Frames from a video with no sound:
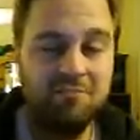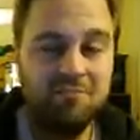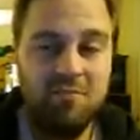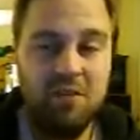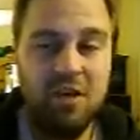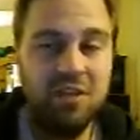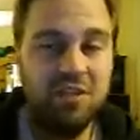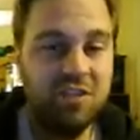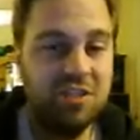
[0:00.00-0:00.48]

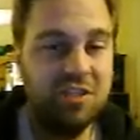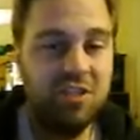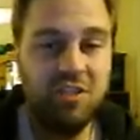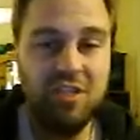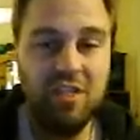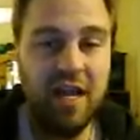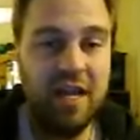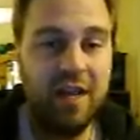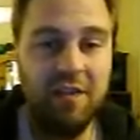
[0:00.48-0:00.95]
you can just
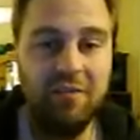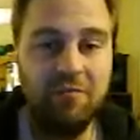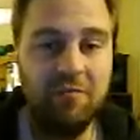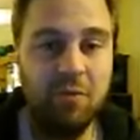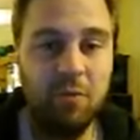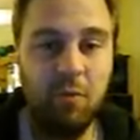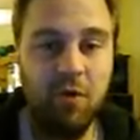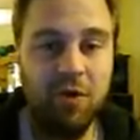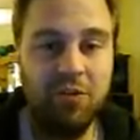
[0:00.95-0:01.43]
sell it
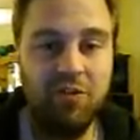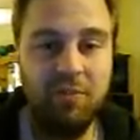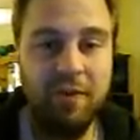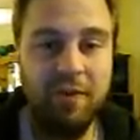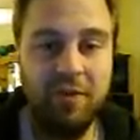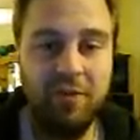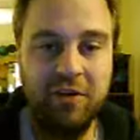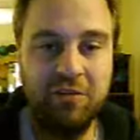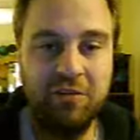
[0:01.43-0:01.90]
for more
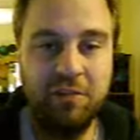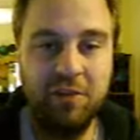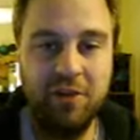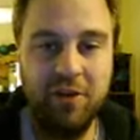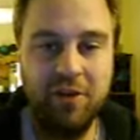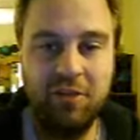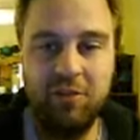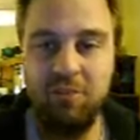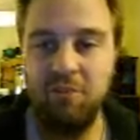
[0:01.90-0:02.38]
experience points,